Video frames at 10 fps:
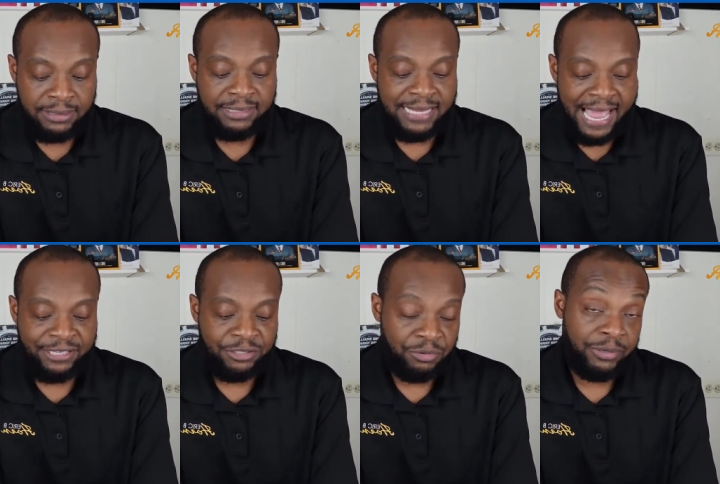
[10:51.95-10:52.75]

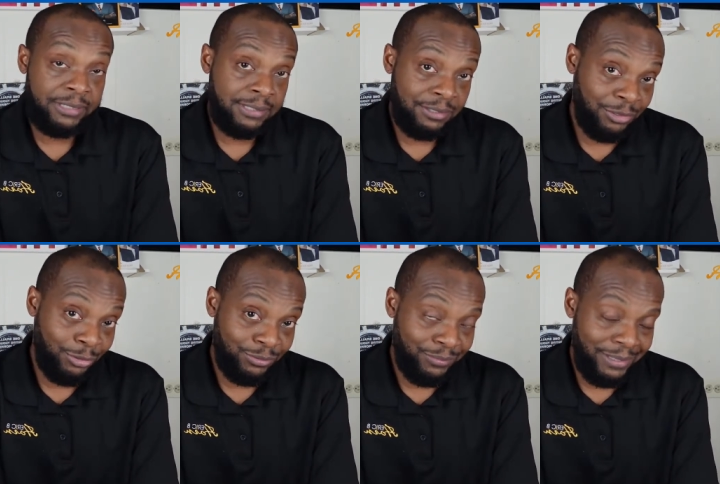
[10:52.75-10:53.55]
excuse